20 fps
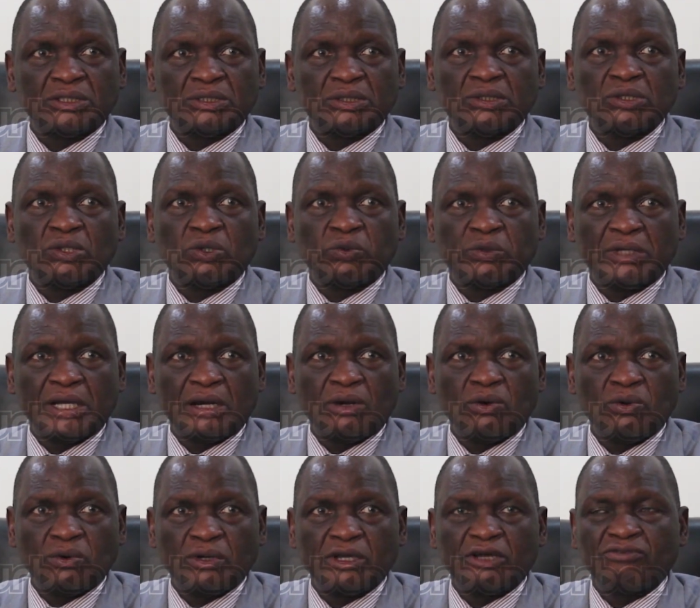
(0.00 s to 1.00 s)
So we are
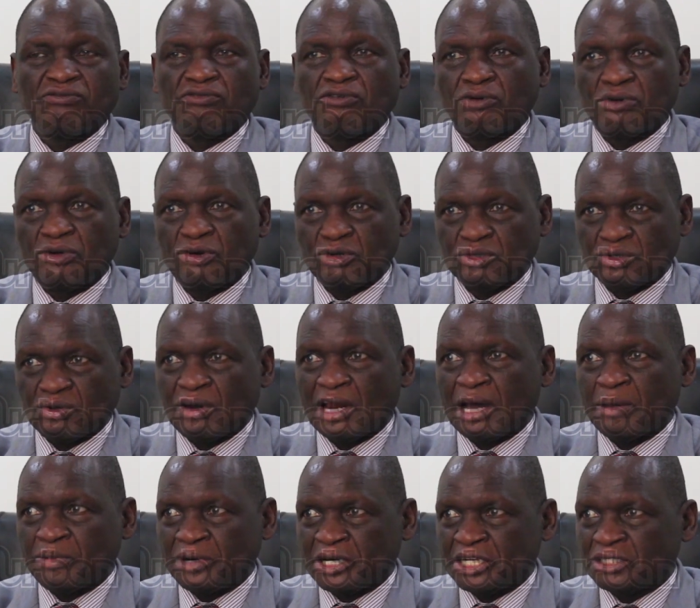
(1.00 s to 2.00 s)
looking for those
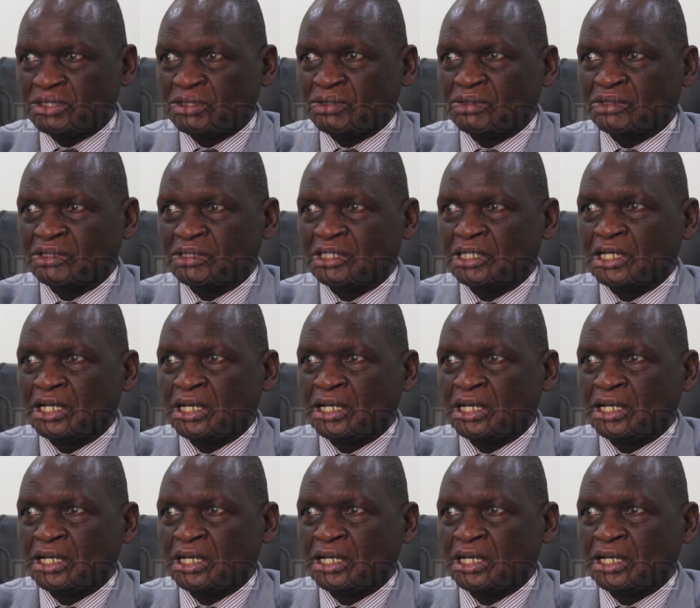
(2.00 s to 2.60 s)
collaborations